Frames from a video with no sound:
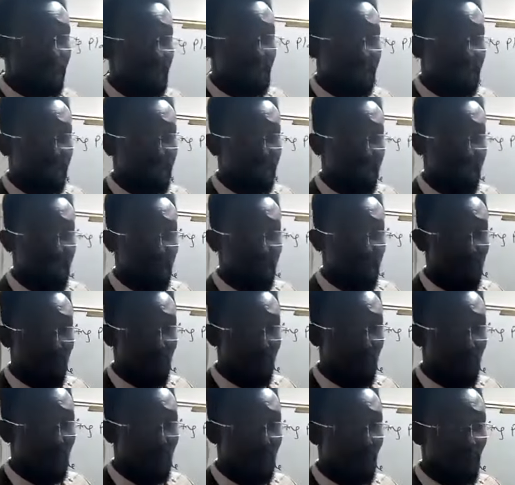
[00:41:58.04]
this thing.
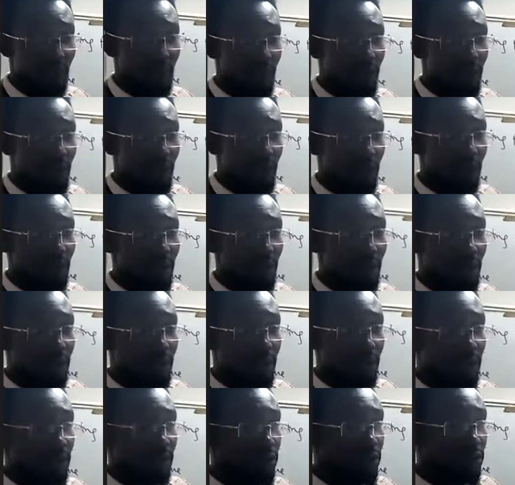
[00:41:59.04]
Oh.
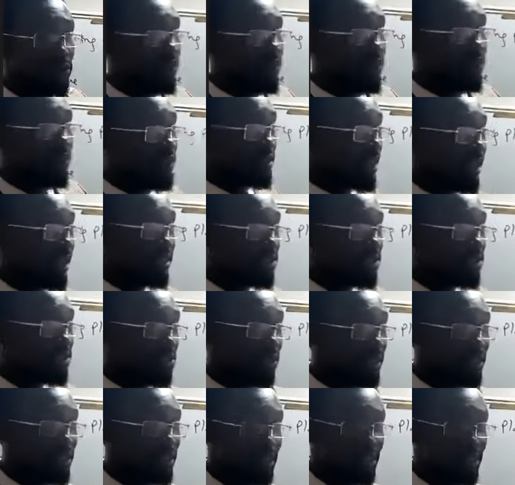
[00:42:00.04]
You have not started
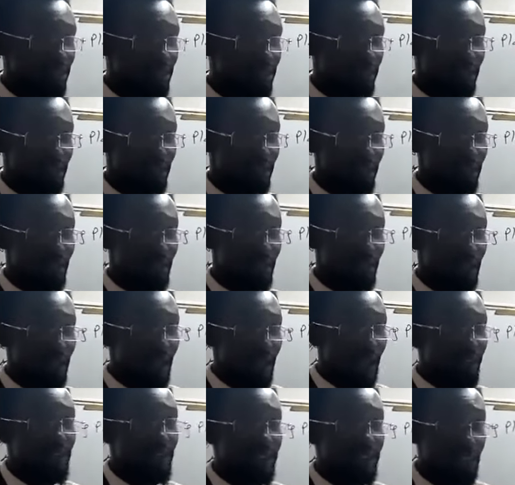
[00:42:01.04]
trading.
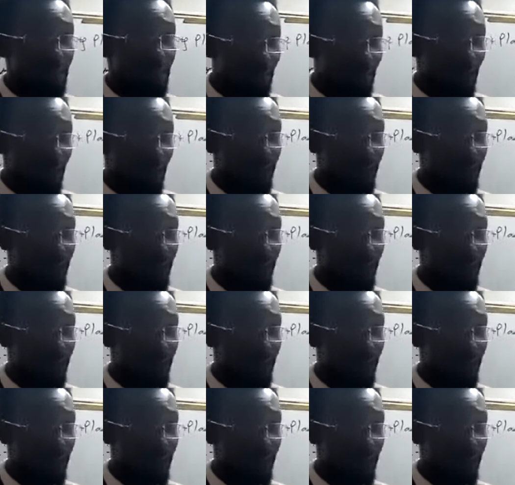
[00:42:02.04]
Have you seen